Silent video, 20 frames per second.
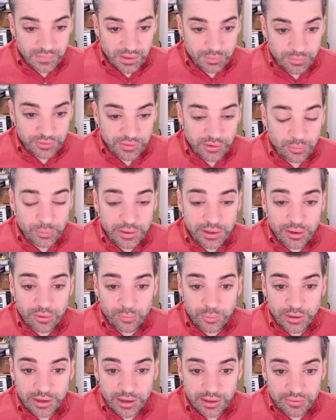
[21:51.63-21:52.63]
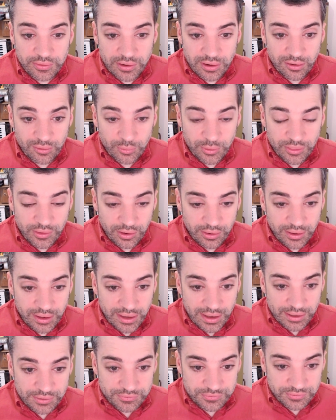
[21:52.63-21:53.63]
but there we go. We got there with our
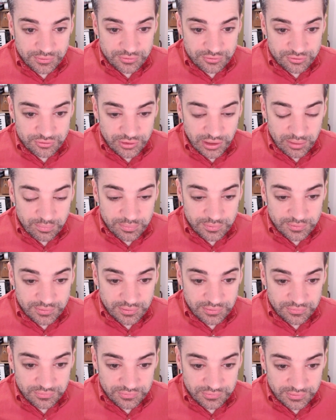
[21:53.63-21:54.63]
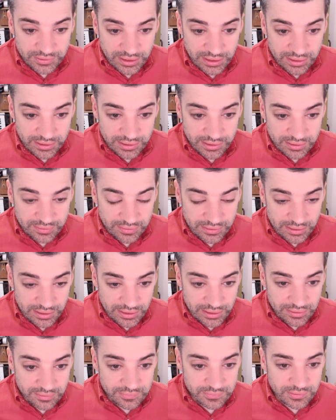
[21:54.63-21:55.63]
S-shaped snake in the
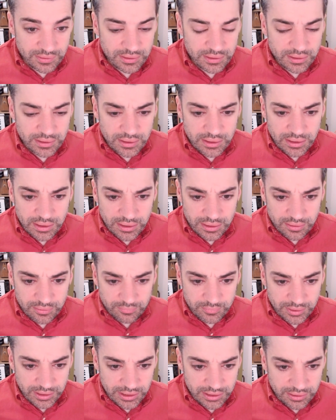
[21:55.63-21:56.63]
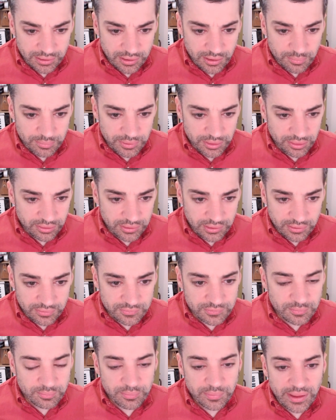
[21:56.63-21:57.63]
end, um, eating up
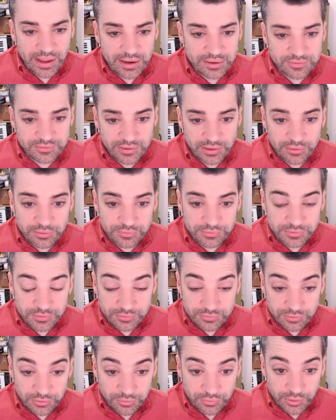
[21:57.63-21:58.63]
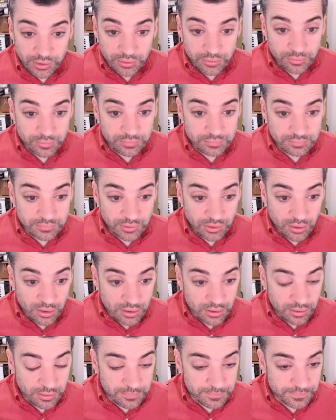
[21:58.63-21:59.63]
these black cells to grow
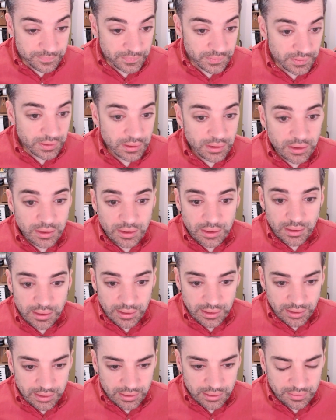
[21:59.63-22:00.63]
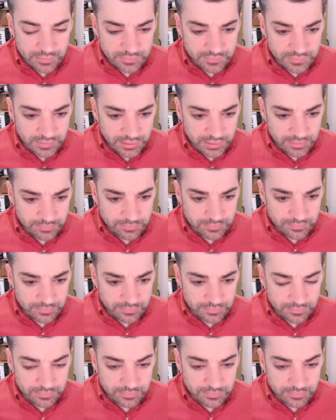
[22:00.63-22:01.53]
longer. And um,